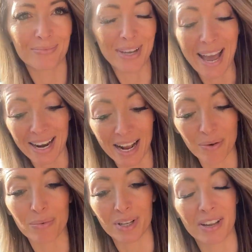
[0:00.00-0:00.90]
We had a
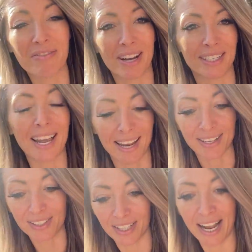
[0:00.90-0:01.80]
really fun day
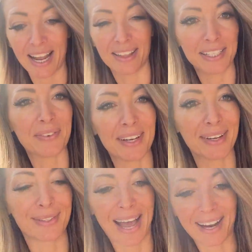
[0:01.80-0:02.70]
yesterday. This video
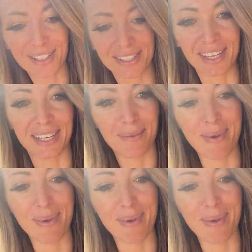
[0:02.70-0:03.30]
is actually gonna